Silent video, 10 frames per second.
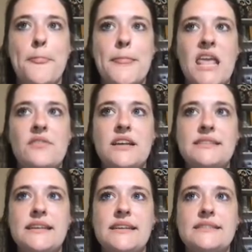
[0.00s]
This
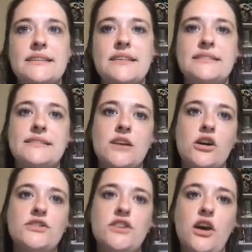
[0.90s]
is
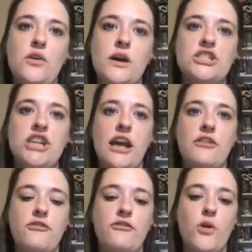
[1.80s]
also a check
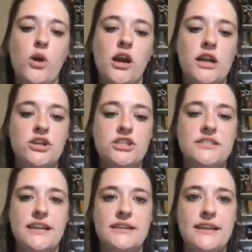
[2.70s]
for
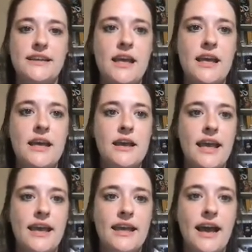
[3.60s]
understanding,
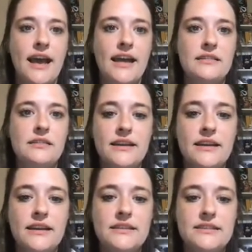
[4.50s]
and I
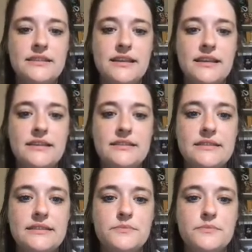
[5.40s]
linked
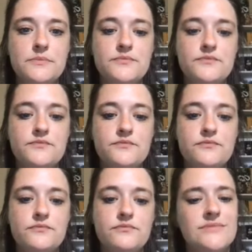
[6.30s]
this.
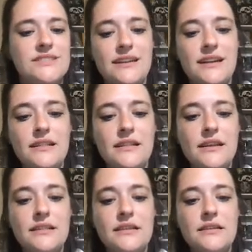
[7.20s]
Did I
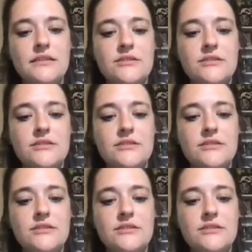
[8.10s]
link this?